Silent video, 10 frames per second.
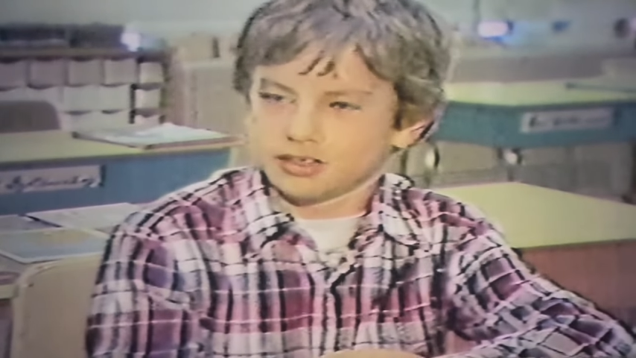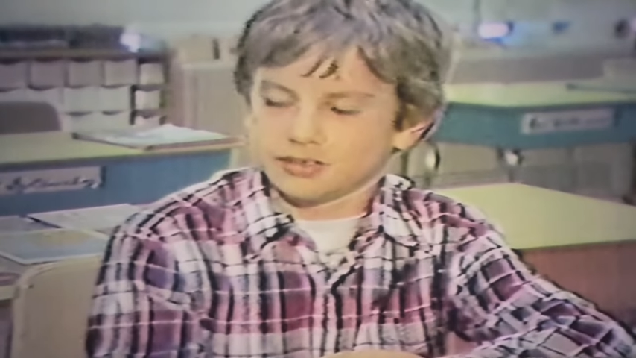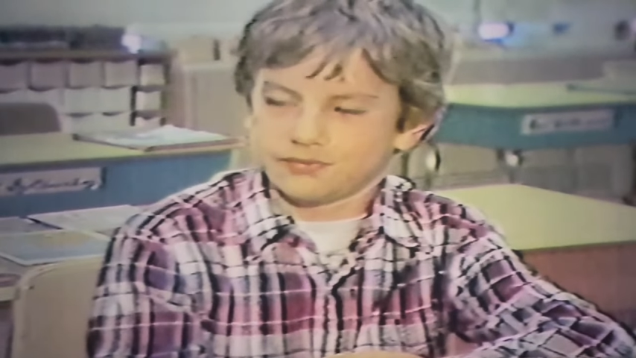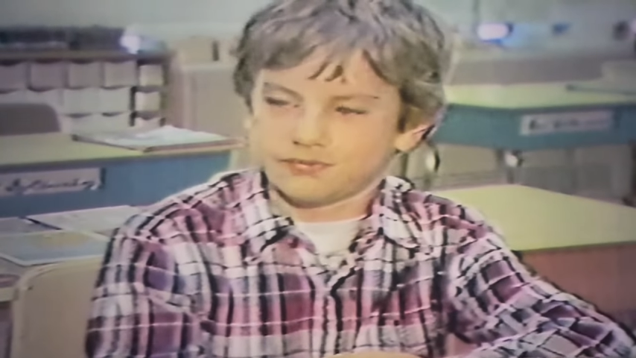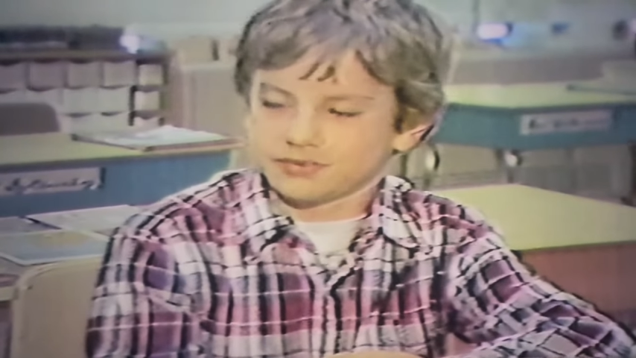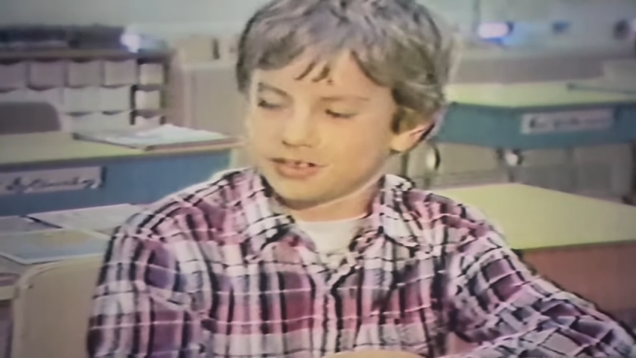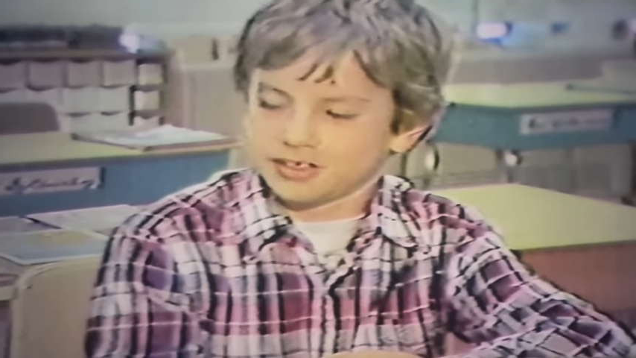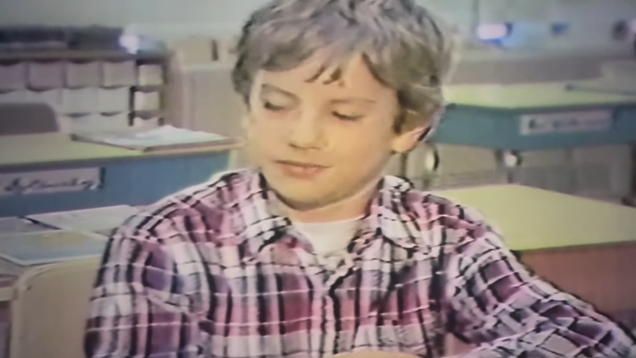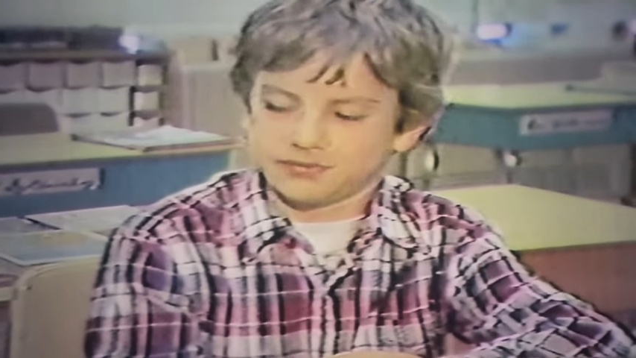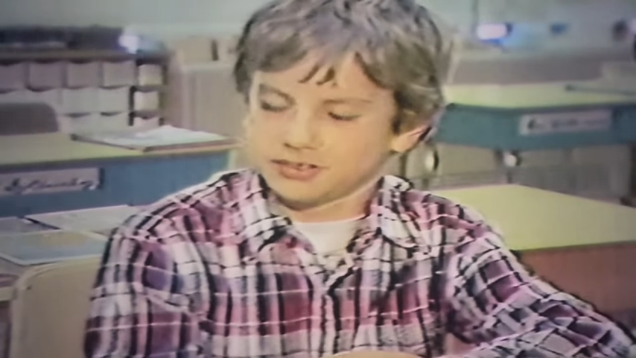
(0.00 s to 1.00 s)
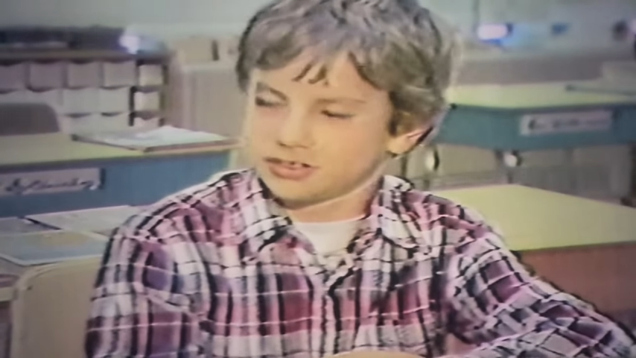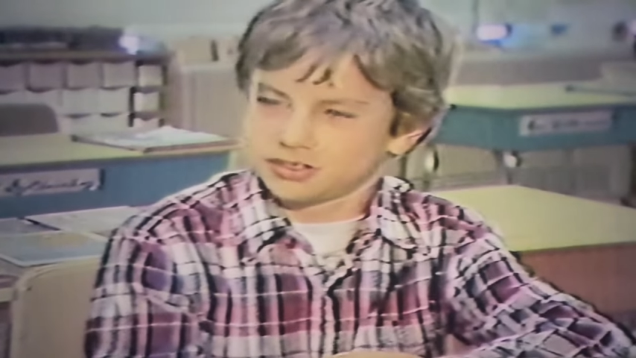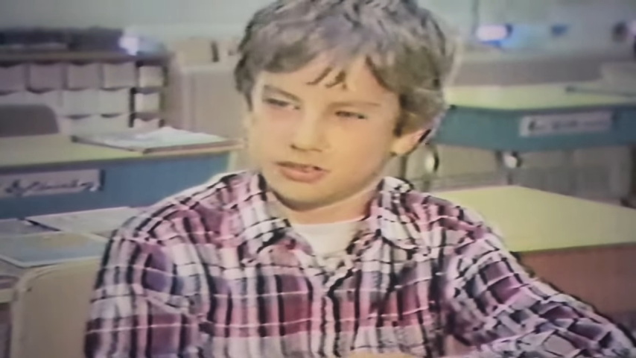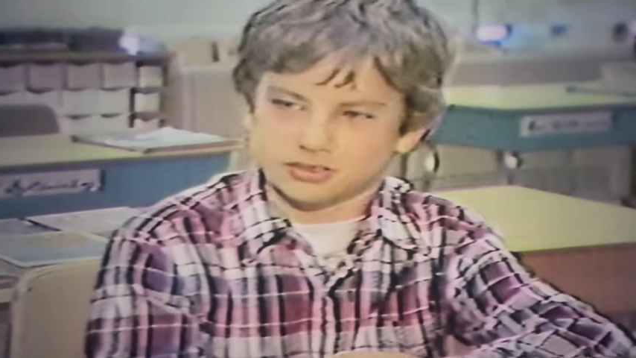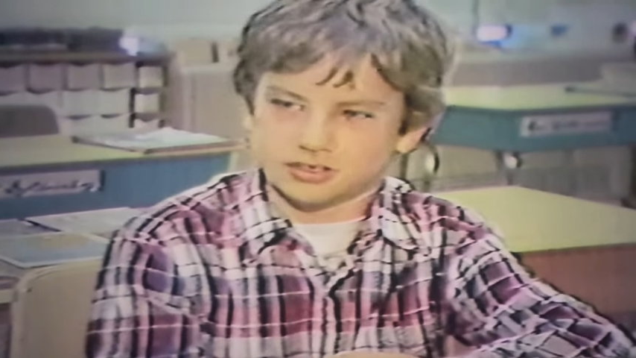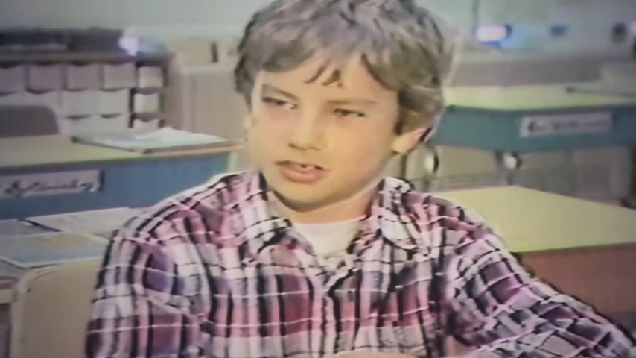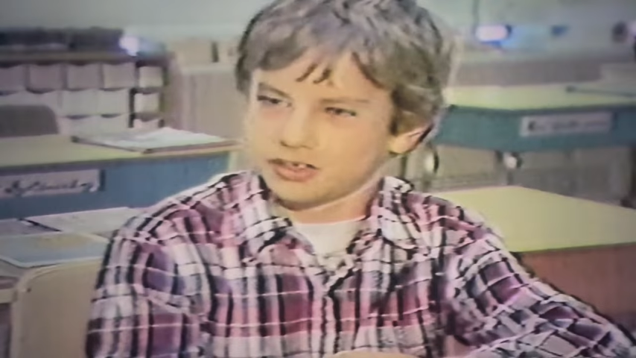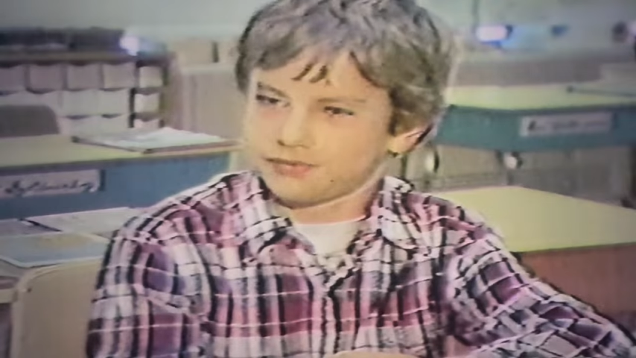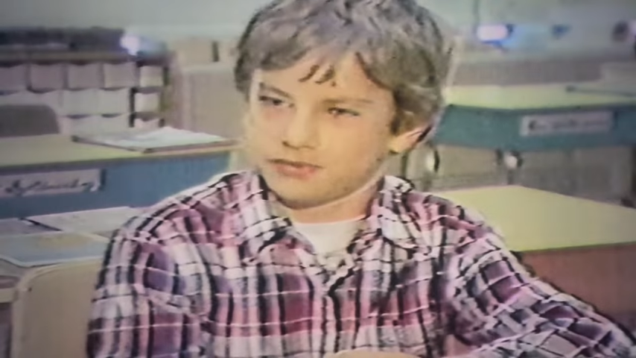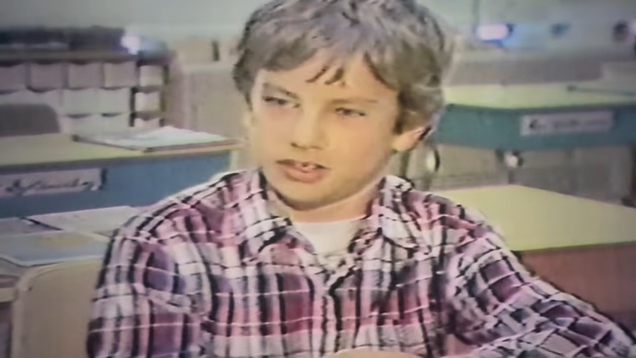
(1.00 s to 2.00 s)
I, I feel so
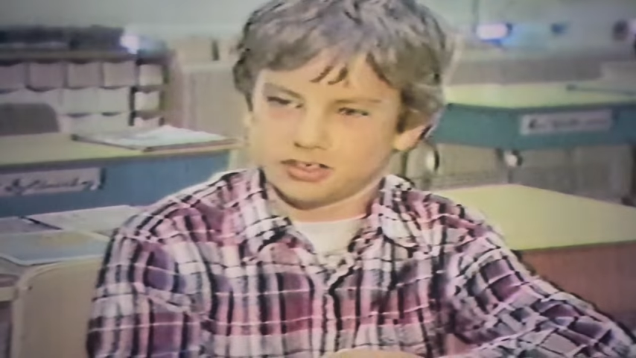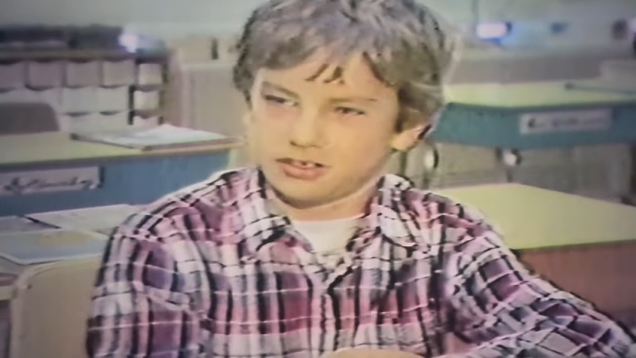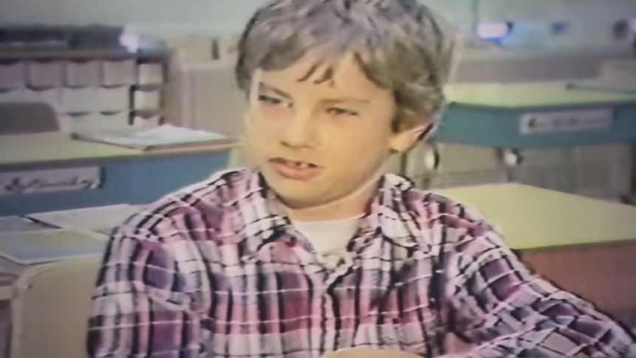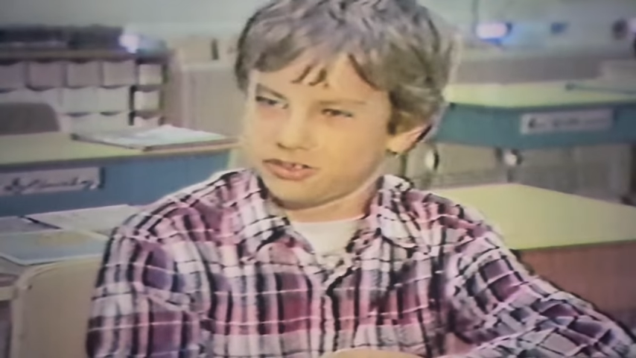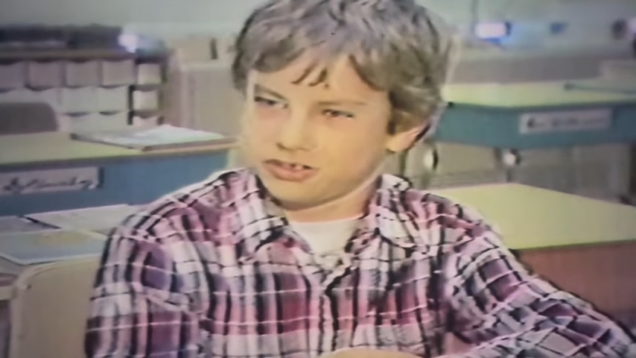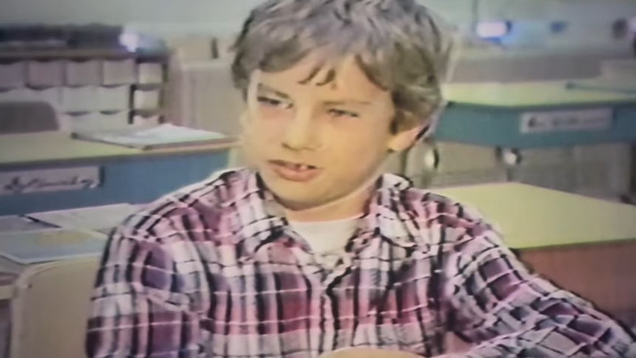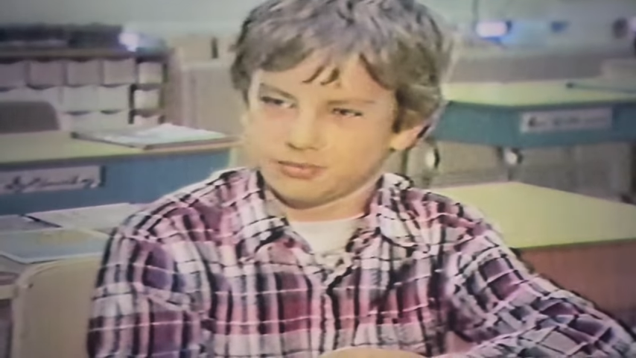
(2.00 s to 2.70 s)
sorry for that teacher.